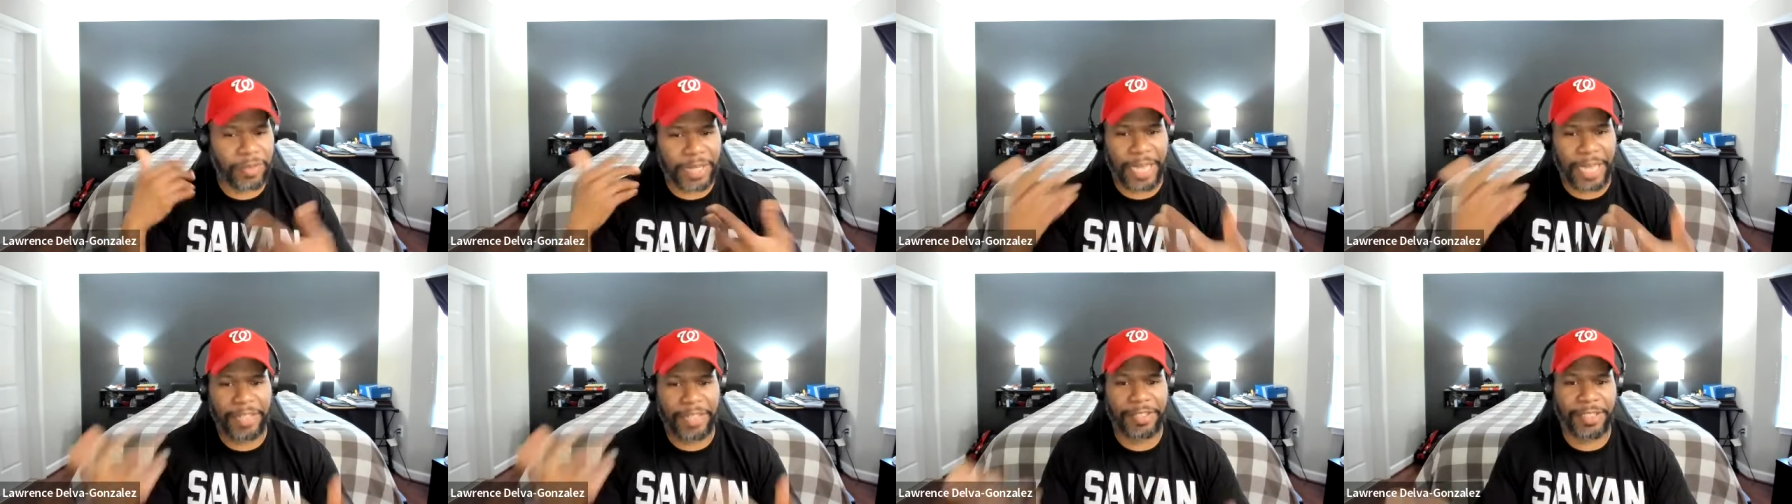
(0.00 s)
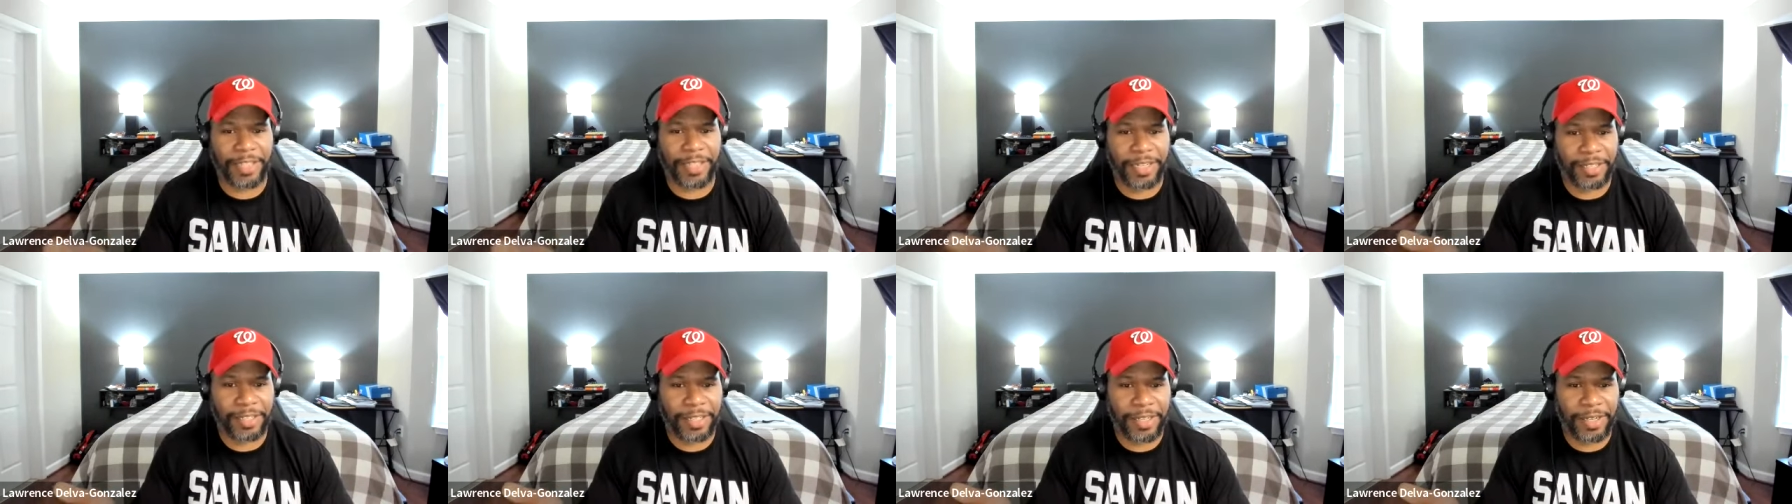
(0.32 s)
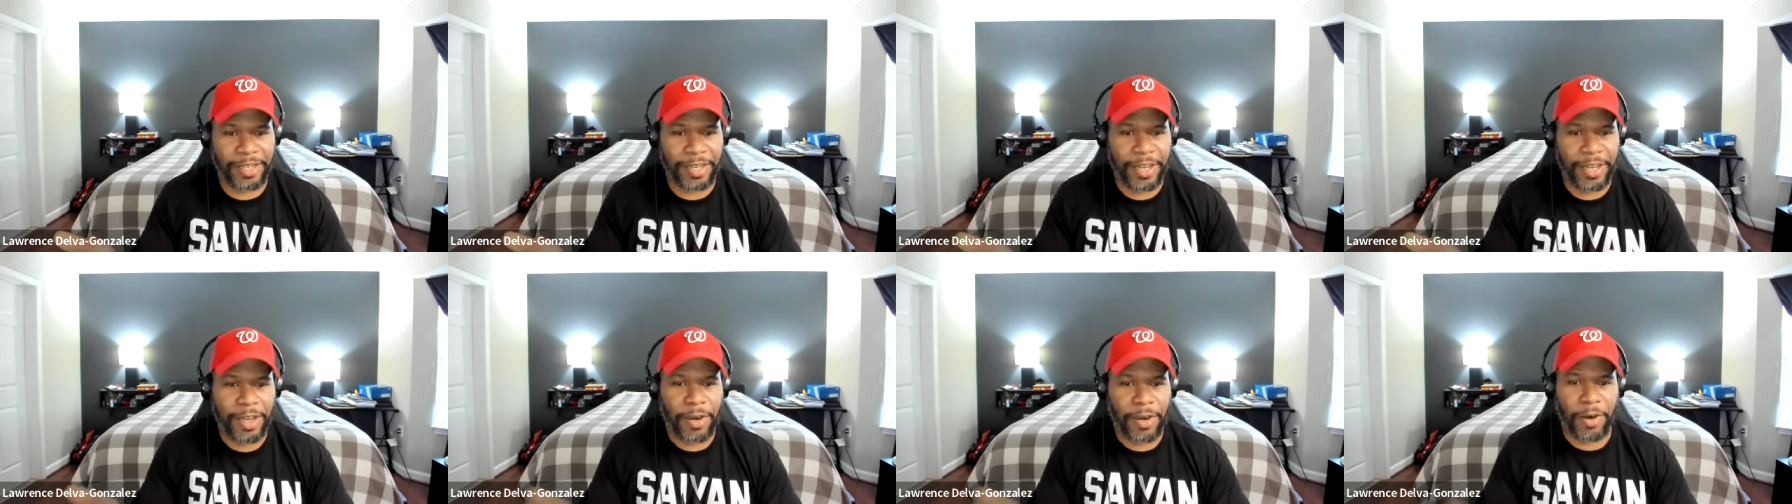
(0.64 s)
dissect
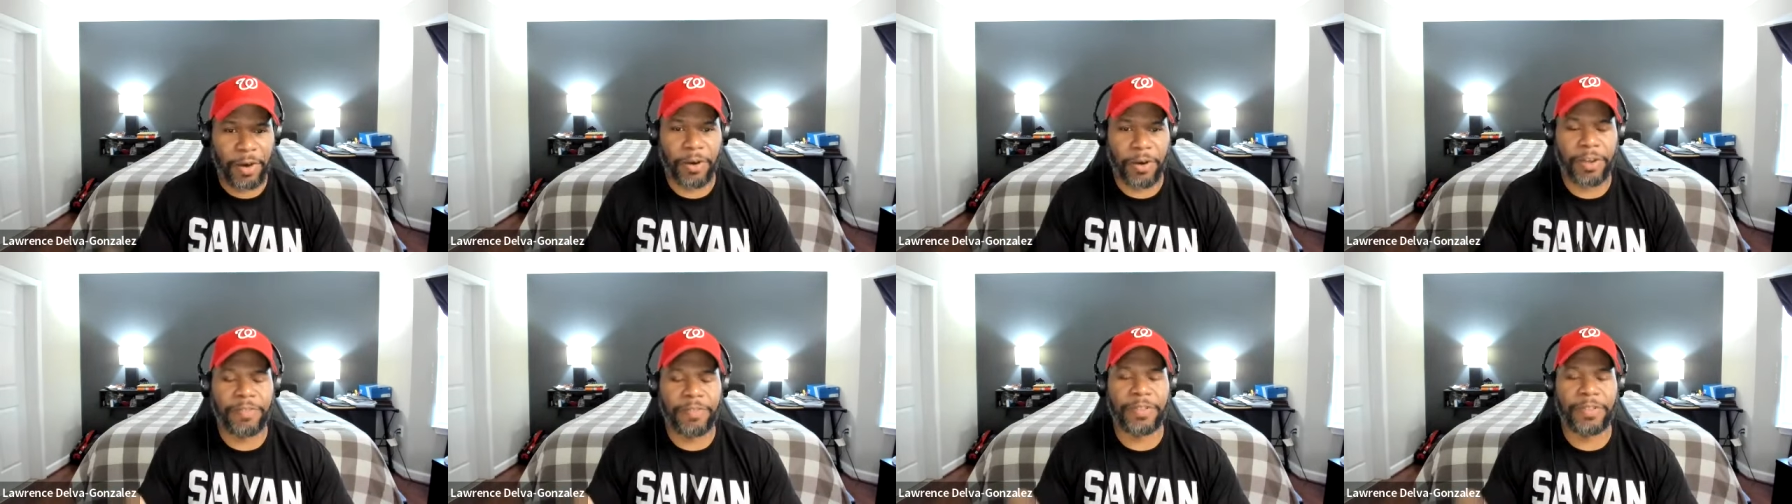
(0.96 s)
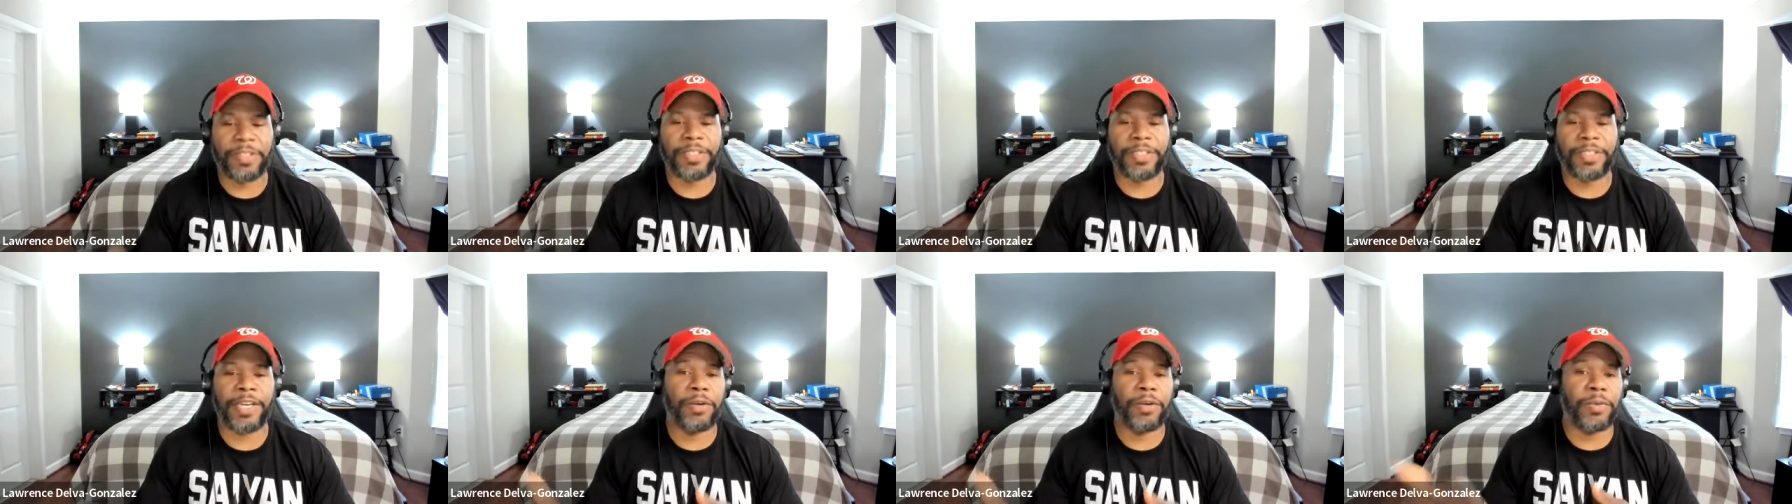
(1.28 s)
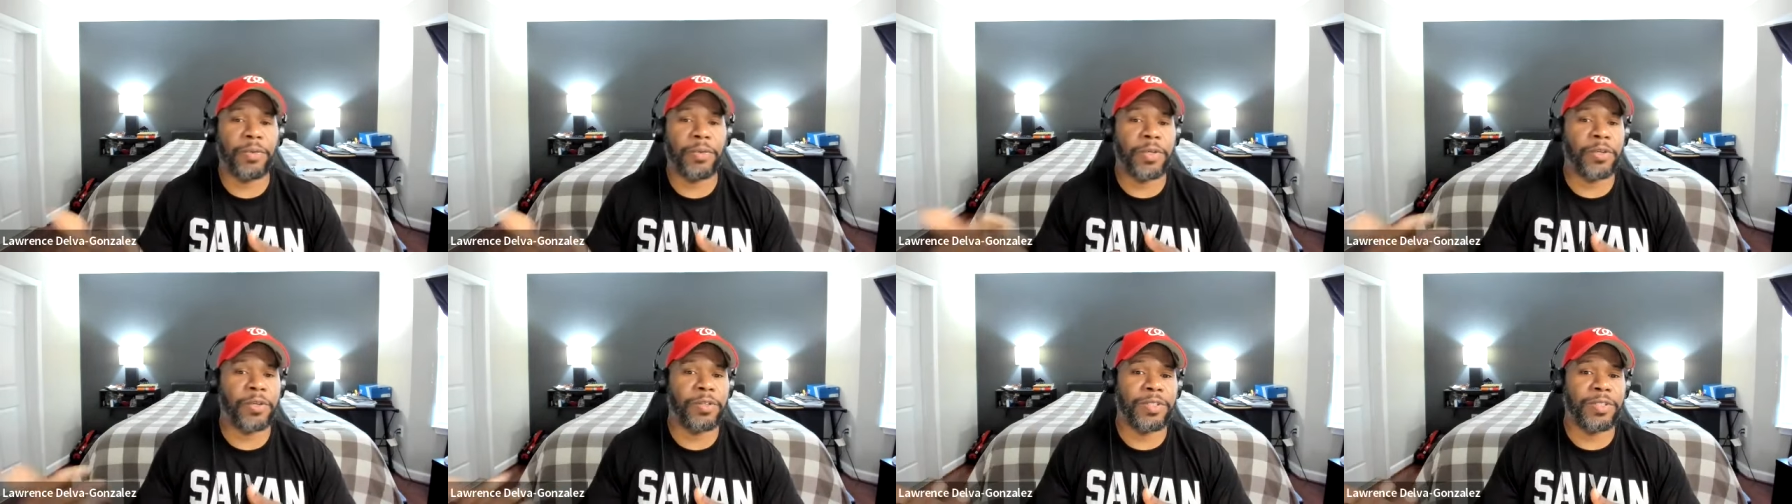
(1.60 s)
it or even share it
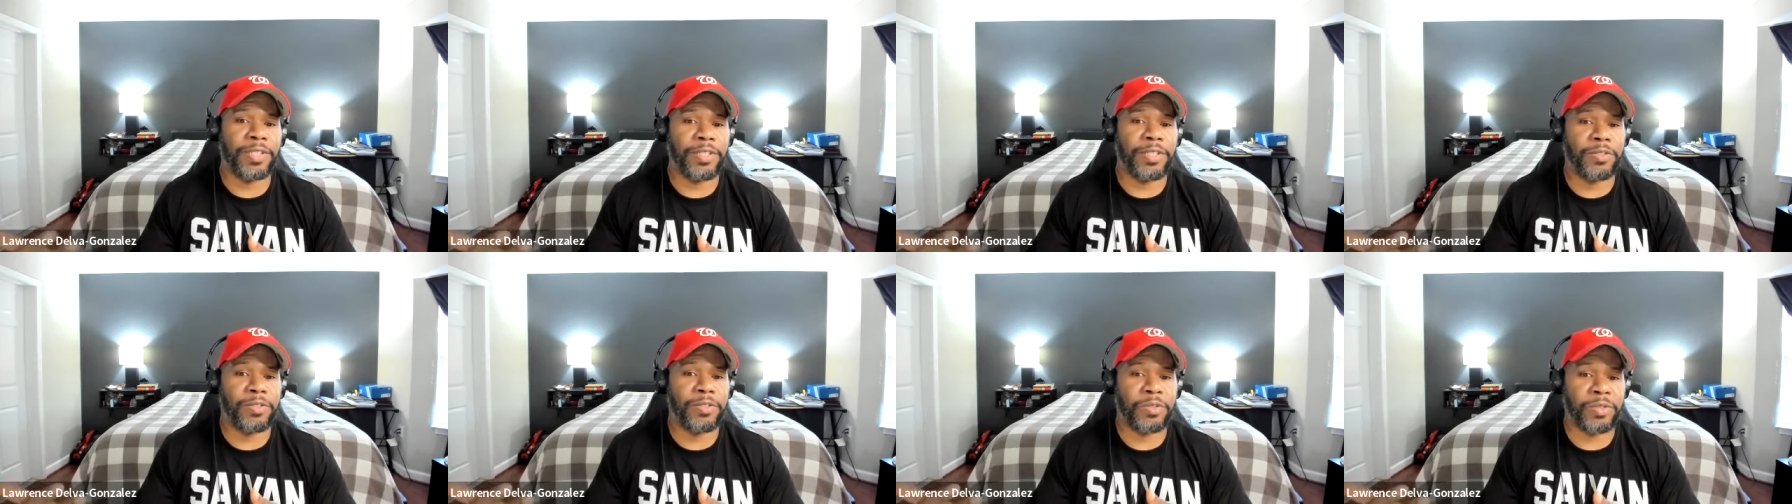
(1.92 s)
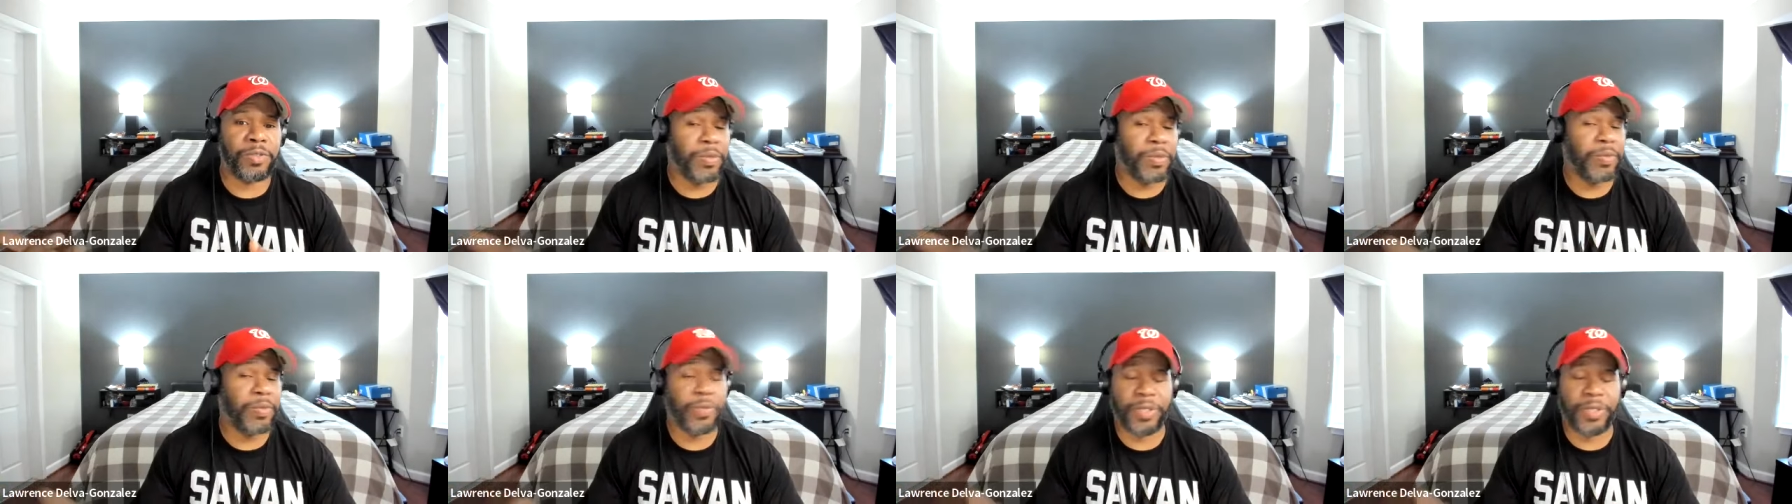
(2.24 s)
with her sisters,